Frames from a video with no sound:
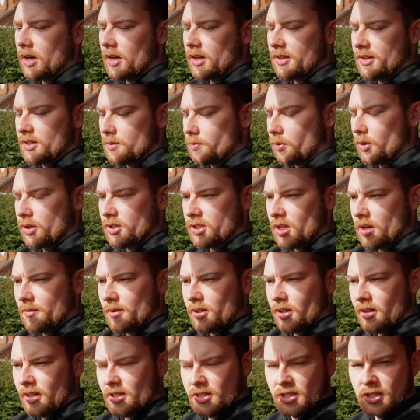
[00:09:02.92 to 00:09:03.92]
at this point in time, I
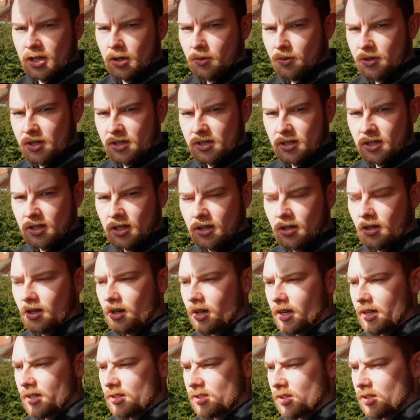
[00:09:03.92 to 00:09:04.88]
don't actually know what these are going to look like.